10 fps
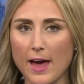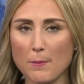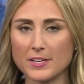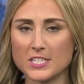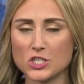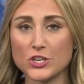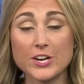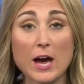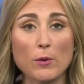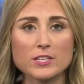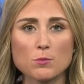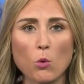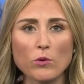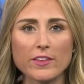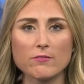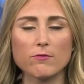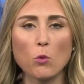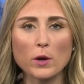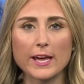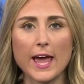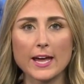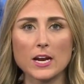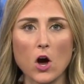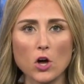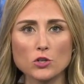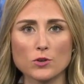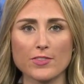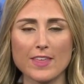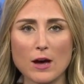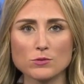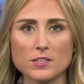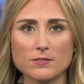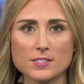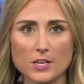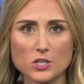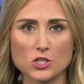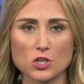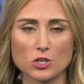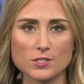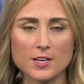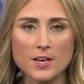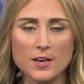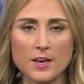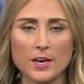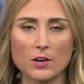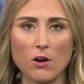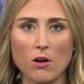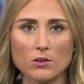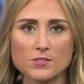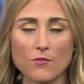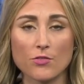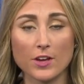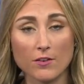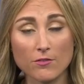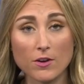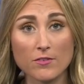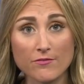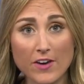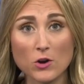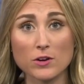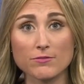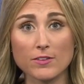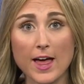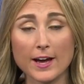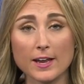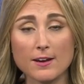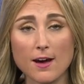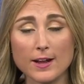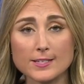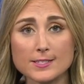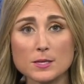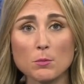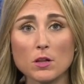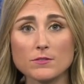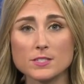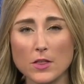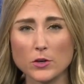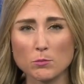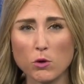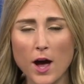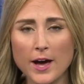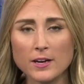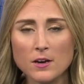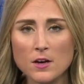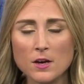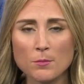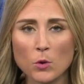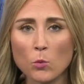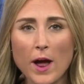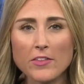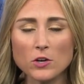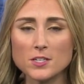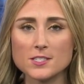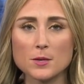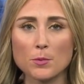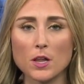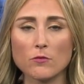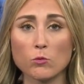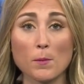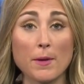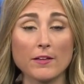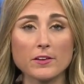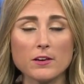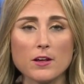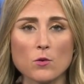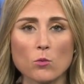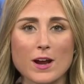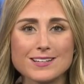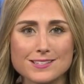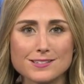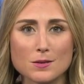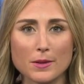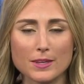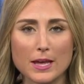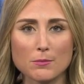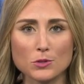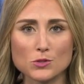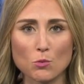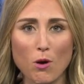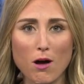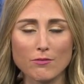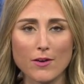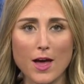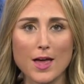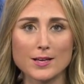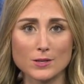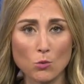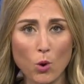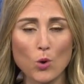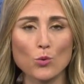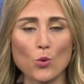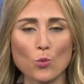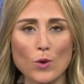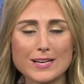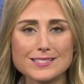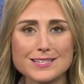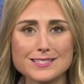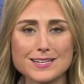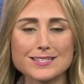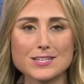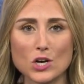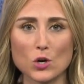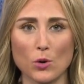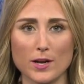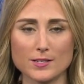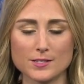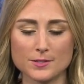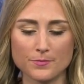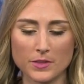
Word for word: that petition now has more than 4,800,000 signatures. It calls the Confederate flag not a symbol of Southern pride, but rather a symbol of rebellion and racism and labels Roof a, quote, racist terrorist.